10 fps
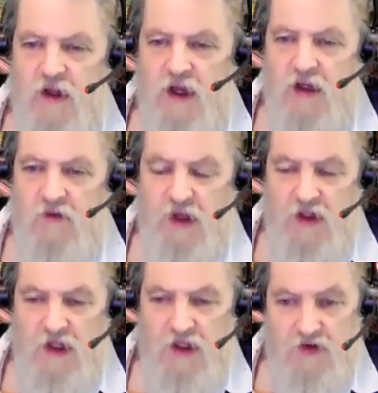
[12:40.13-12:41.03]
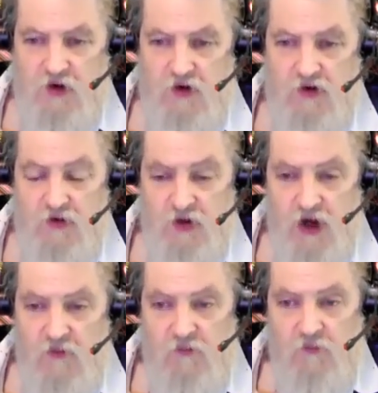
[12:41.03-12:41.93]
And it's going to
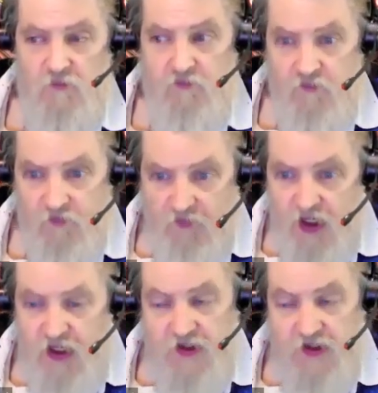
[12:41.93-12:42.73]
come really,